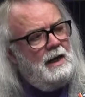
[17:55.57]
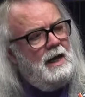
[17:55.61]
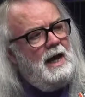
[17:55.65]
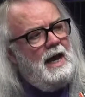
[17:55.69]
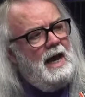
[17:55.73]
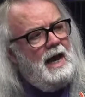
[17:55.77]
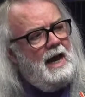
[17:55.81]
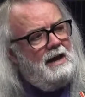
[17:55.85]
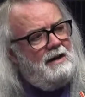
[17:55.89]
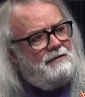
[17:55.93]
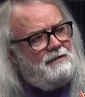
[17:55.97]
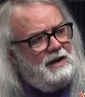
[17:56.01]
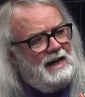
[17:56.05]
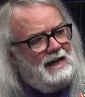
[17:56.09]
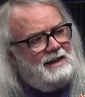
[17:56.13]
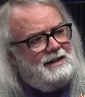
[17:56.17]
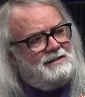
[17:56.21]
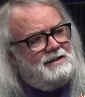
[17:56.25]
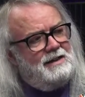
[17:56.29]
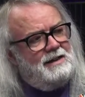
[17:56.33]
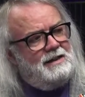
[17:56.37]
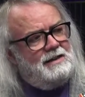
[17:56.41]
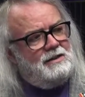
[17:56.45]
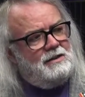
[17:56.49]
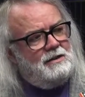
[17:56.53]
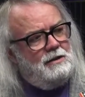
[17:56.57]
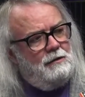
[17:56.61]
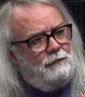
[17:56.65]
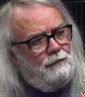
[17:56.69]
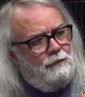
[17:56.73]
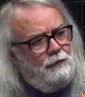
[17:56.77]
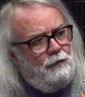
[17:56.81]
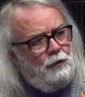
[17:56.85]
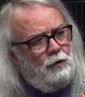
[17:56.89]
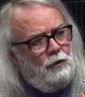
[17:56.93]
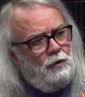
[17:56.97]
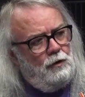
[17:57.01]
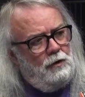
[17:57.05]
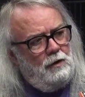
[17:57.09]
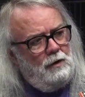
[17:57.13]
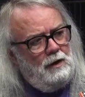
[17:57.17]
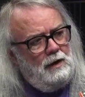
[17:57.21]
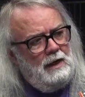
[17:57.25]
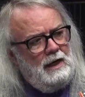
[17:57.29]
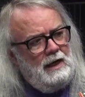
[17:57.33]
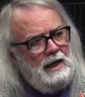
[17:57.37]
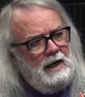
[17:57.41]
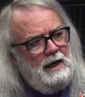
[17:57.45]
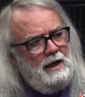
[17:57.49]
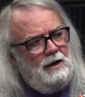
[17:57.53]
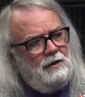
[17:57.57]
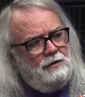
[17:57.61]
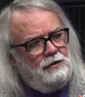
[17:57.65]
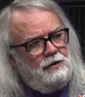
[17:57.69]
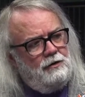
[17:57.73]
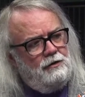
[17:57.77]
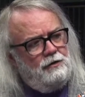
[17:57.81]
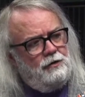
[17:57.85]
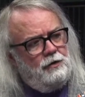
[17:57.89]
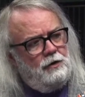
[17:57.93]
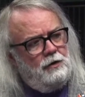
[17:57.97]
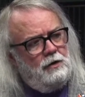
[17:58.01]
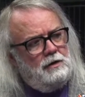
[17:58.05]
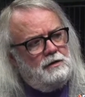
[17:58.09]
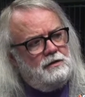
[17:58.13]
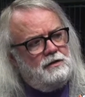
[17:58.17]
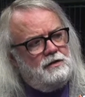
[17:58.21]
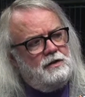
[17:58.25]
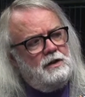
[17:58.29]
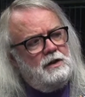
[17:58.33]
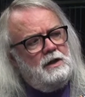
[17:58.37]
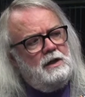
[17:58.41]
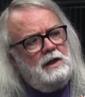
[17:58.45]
have access to full health insurance,